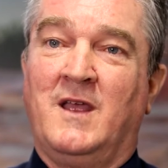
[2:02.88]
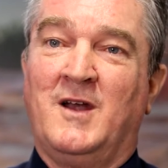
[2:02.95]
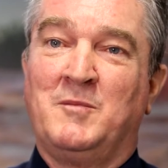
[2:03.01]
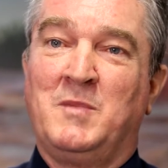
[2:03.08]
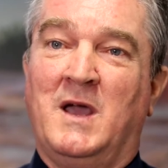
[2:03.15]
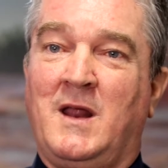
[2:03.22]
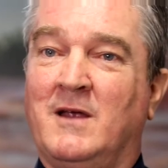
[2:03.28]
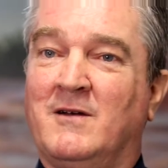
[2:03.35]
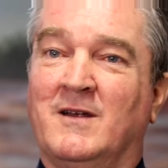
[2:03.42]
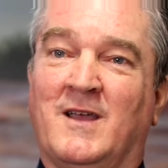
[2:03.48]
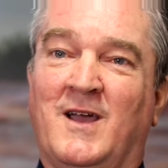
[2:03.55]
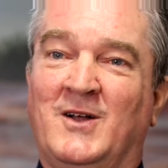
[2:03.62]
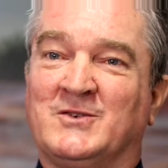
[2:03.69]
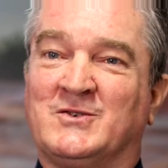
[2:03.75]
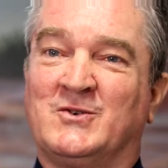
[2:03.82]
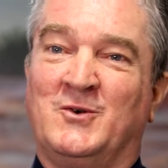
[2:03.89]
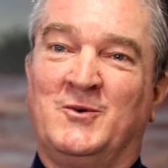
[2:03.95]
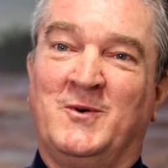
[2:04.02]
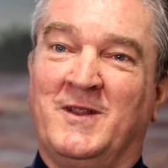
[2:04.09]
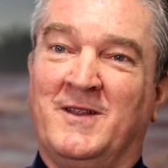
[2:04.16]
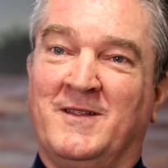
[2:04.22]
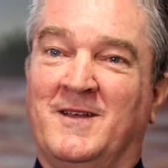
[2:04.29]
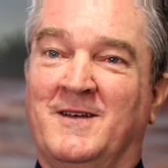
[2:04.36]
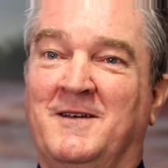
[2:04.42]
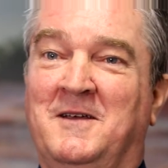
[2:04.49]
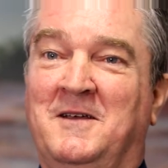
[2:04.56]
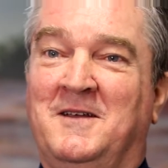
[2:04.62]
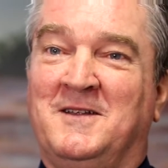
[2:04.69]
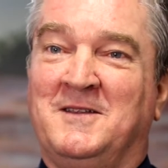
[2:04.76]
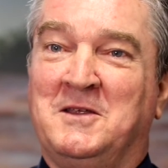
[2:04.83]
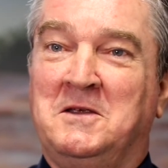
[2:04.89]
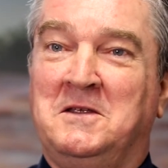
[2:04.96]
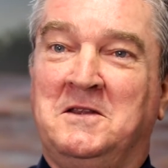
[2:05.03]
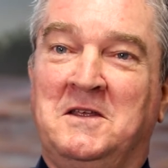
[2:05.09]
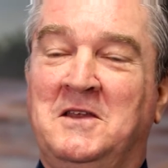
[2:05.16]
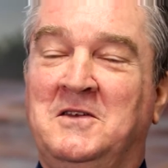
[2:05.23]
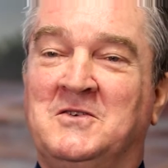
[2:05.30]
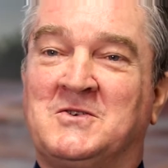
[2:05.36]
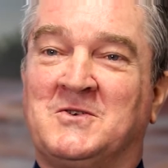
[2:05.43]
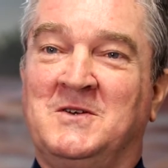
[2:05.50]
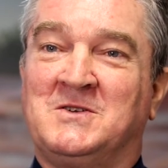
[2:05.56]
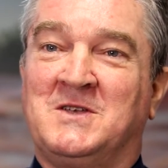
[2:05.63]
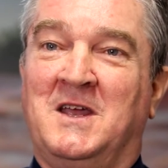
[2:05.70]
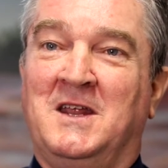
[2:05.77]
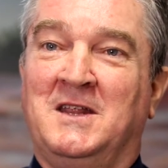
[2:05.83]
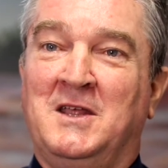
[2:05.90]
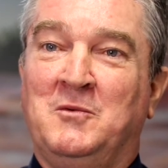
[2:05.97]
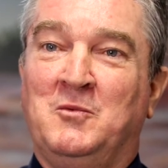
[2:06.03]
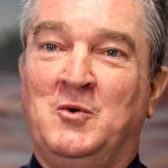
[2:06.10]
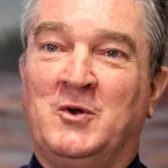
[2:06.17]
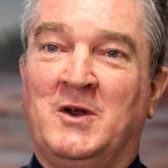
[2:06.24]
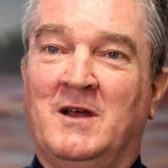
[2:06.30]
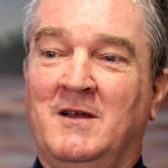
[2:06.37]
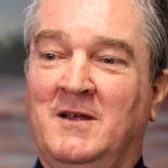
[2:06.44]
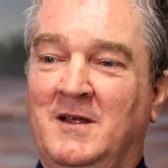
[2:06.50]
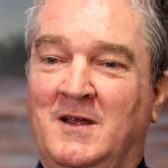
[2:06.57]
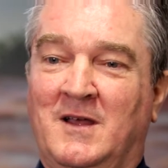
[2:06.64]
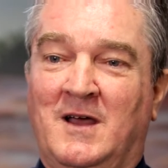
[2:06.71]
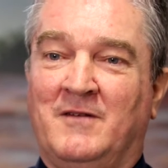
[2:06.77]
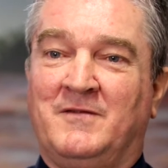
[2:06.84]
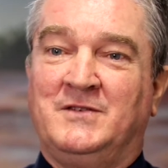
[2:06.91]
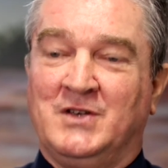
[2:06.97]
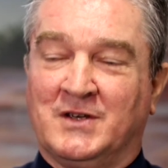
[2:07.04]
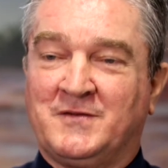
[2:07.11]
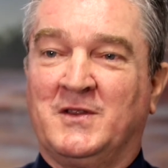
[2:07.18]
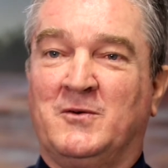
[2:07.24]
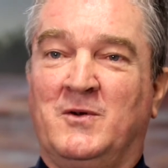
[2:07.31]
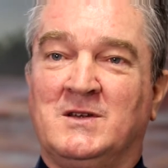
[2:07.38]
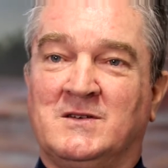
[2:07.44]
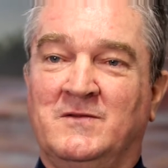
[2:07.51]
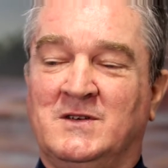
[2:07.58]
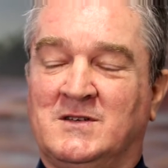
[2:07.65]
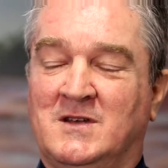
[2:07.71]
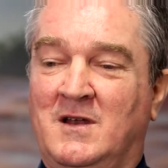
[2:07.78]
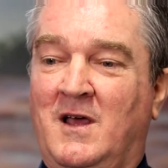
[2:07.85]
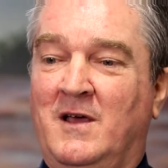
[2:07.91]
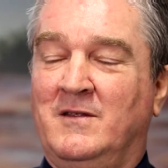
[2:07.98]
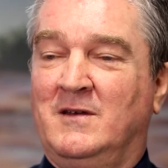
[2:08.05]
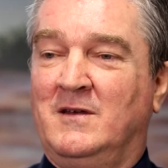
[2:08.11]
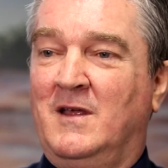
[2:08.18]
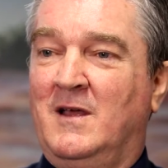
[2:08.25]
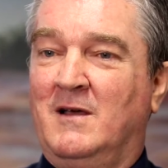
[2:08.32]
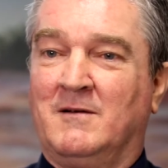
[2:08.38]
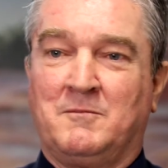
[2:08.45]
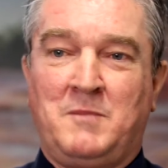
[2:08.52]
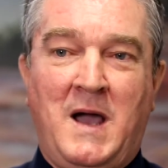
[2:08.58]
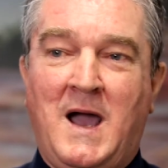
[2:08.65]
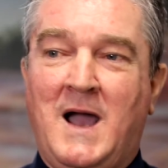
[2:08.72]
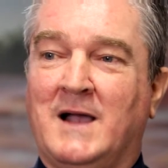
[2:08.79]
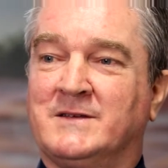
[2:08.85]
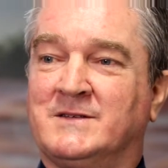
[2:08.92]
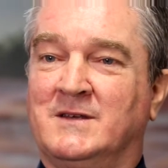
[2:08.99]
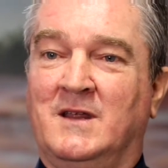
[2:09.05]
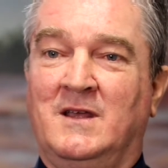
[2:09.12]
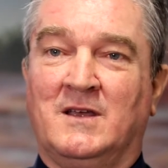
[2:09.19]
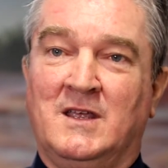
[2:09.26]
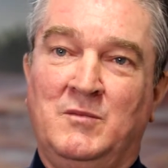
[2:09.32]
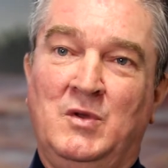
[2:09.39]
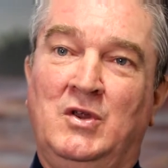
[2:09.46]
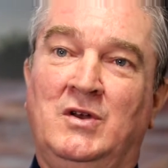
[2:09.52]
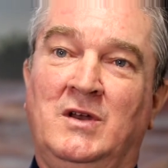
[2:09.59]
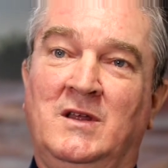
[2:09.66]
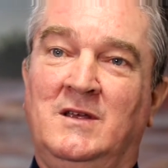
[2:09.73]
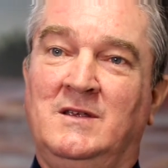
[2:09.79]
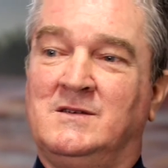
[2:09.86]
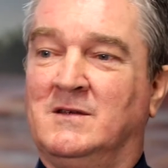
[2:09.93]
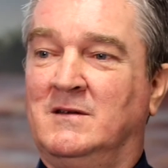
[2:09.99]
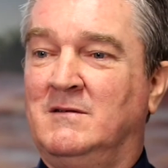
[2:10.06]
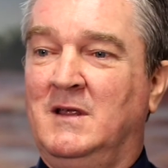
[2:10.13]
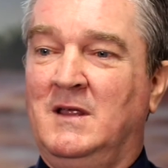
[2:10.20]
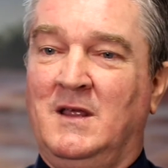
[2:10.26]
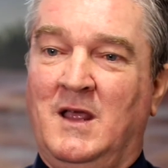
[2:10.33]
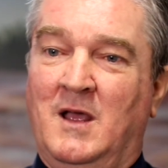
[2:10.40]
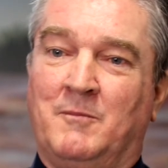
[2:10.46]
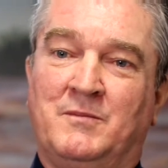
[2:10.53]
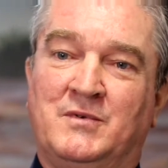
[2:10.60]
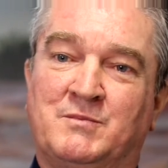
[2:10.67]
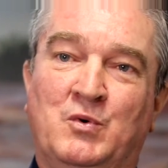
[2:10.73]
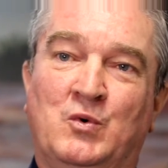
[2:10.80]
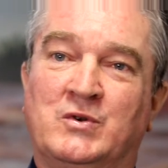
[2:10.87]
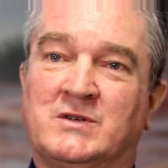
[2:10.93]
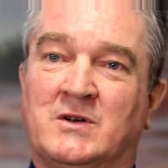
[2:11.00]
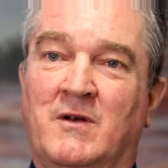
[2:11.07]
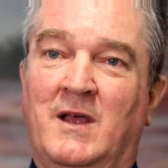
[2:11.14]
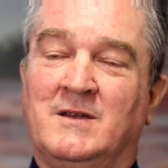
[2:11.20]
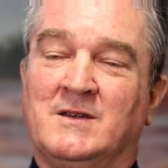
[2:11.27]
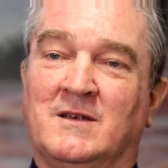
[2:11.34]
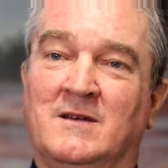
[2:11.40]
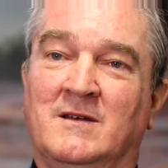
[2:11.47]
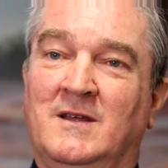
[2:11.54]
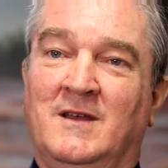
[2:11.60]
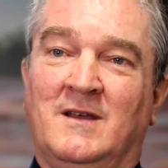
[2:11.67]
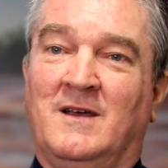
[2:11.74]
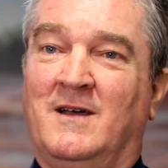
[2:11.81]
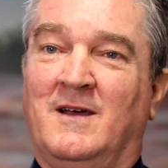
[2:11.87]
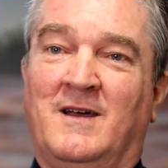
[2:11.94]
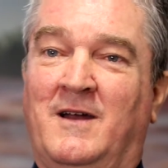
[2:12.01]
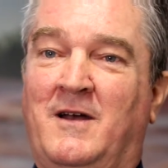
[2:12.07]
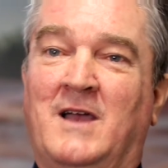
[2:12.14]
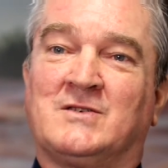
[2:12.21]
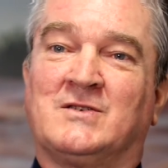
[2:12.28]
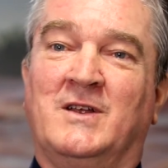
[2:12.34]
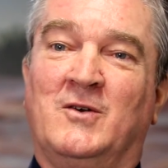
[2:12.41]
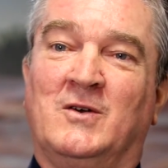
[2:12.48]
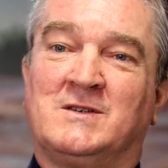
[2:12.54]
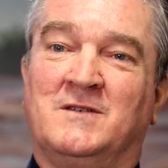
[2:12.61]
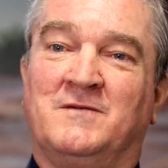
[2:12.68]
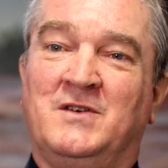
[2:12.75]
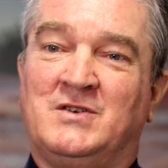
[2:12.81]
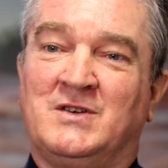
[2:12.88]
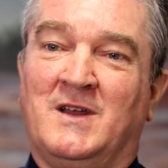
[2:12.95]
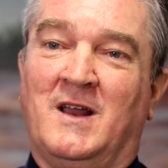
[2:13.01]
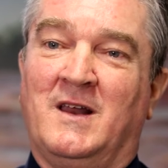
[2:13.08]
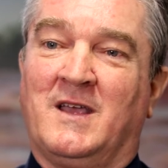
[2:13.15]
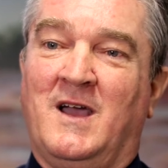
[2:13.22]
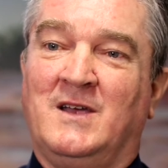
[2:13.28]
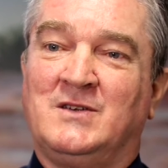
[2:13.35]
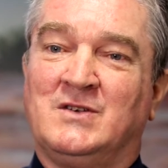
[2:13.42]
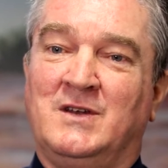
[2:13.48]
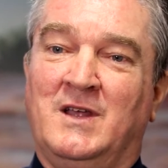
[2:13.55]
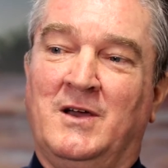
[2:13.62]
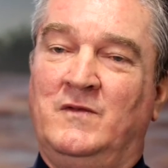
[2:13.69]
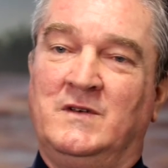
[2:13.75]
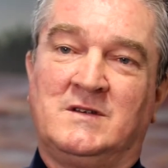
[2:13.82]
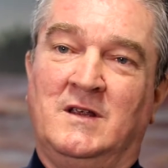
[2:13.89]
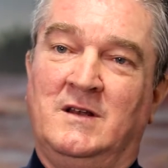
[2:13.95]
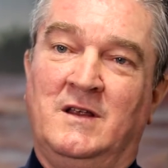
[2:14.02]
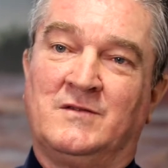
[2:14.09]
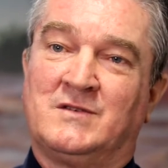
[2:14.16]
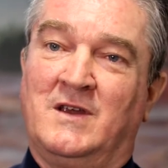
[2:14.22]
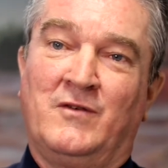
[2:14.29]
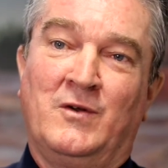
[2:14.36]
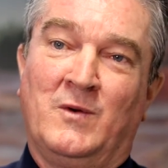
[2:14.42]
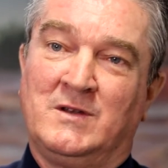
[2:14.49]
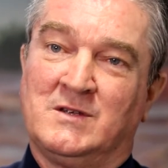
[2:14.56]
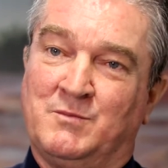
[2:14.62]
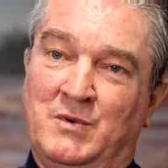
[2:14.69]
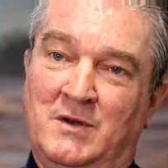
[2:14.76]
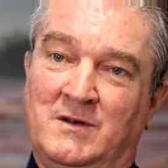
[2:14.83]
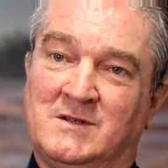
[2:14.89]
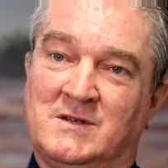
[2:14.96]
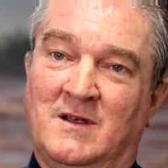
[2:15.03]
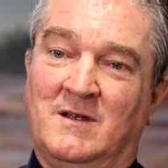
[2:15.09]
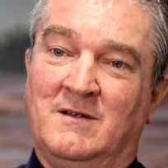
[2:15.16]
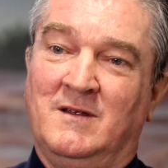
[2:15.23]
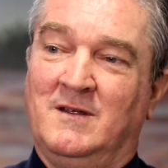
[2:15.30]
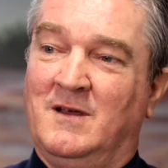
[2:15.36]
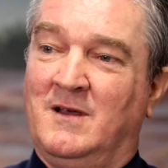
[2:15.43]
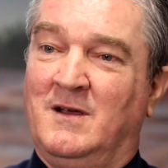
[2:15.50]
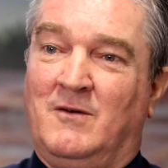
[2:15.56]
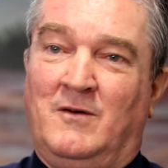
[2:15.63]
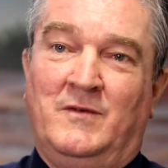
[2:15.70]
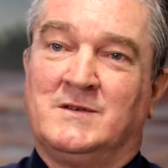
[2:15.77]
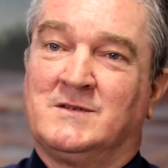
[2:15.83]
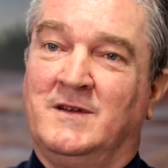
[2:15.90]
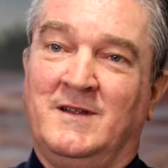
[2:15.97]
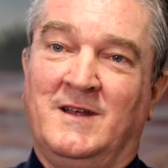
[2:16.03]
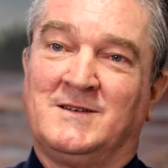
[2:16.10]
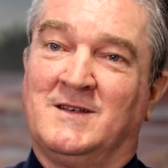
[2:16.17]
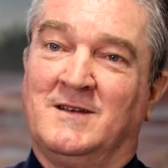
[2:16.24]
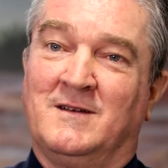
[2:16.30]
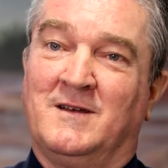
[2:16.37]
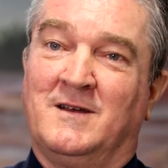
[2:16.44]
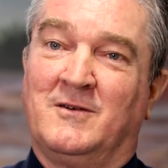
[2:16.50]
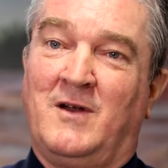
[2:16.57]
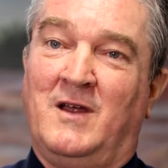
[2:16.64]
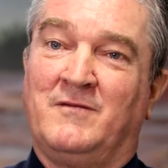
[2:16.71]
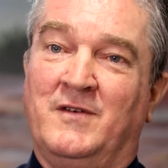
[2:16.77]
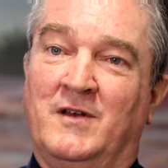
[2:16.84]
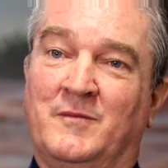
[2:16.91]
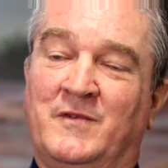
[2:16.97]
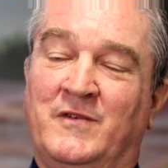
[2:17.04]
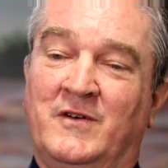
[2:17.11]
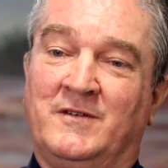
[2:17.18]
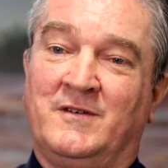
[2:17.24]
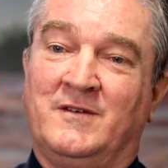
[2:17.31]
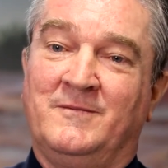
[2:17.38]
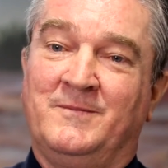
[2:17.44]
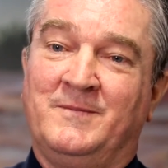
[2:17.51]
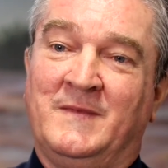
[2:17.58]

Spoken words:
care about agriculture or whether the industry is getting their water, just for the rest of us to know that our parks and our communities and our sports grounds are actually got sufficient allocation now, obviously lifts everyone's spirit. So obviously that's a great film for us.